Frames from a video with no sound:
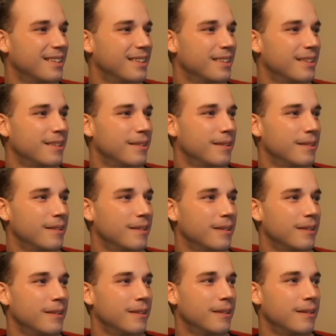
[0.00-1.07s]

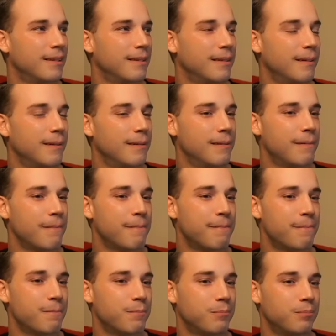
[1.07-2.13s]

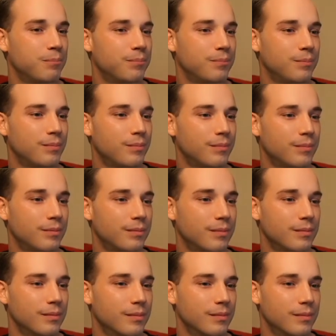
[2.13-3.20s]

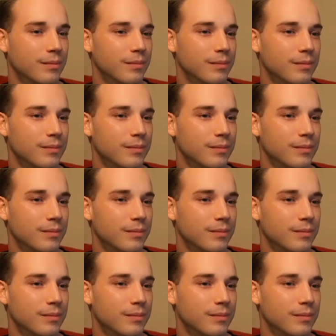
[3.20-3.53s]
[no speech]